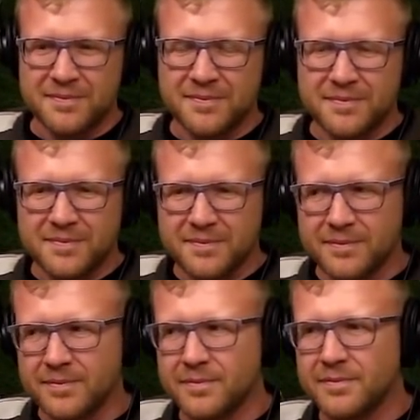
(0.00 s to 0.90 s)

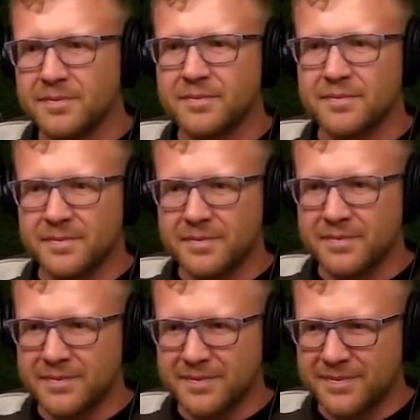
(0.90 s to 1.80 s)

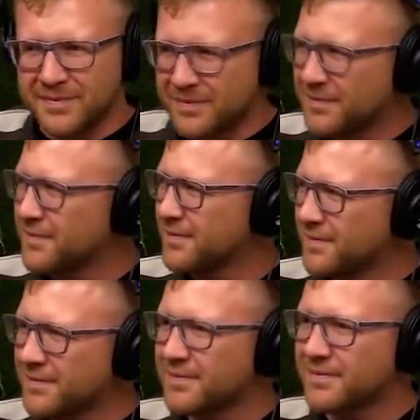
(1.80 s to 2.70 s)

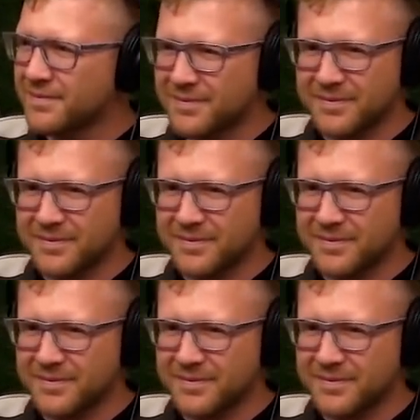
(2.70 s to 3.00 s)
No words are spoken by the person on screen.